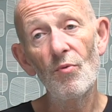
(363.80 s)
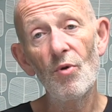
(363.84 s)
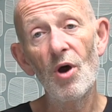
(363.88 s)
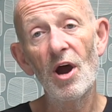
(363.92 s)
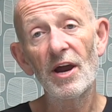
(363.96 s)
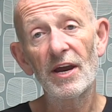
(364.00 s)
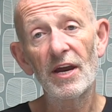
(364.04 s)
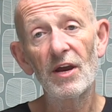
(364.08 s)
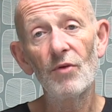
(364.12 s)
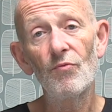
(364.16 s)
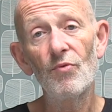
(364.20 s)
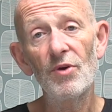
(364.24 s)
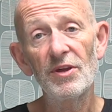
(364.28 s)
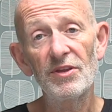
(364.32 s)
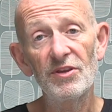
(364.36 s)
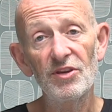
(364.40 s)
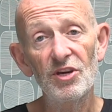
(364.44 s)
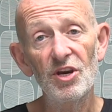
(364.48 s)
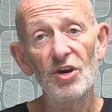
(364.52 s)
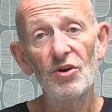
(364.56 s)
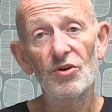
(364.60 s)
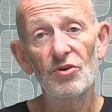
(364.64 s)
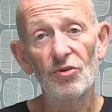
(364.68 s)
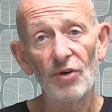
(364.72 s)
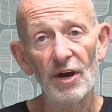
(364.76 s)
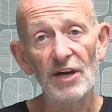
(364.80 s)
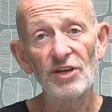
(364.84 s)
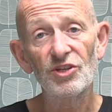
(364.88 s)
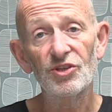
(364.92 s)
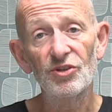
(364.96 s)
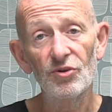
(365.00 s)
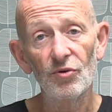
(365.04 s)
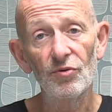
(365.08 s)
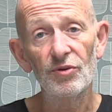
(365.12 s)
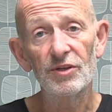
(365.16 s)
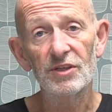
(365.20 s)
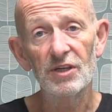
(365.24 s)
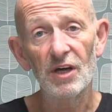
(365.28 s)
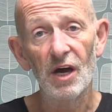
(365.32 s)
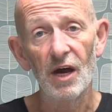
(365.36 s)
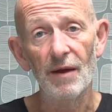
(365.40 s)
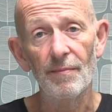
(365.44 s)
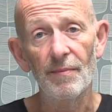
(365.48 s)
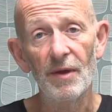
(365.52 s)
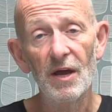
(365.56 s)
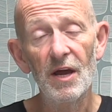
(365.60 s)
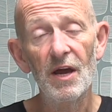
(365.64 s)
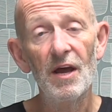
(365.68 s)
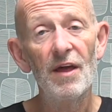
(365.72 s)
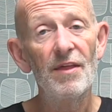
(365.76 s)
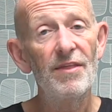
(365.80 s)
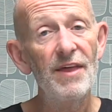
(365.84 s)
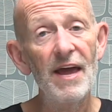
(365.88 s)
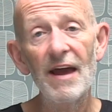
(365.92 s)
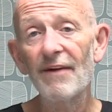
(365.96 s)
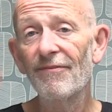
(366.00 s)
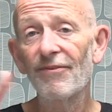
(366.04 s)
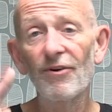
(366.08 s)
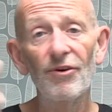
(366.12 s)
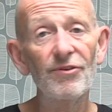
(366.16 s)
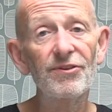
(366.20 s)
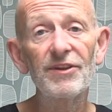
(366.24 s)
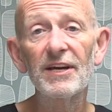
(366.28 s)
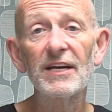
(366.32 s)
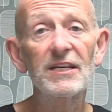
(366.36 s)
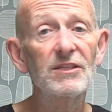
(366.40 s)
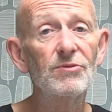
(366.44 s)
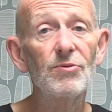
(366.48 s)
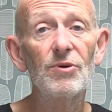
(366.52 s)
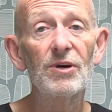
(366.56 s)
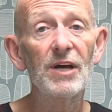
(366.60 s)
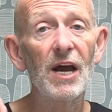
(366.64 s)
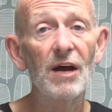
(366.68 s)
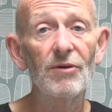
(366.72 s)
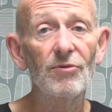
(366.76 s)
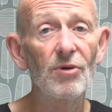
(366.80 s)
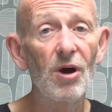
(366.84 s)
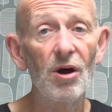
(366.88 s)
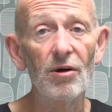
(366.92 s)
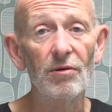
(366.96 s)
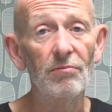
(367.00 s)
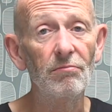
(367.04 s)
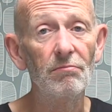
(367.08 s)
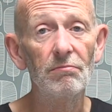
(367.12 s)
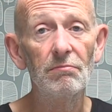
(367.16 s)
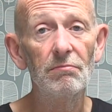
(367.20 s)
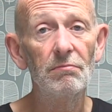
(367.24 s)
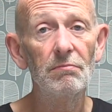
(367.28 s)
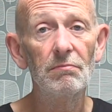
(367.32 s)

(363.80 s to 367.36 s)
working with new creation all the time. Therefore, things will go wrong.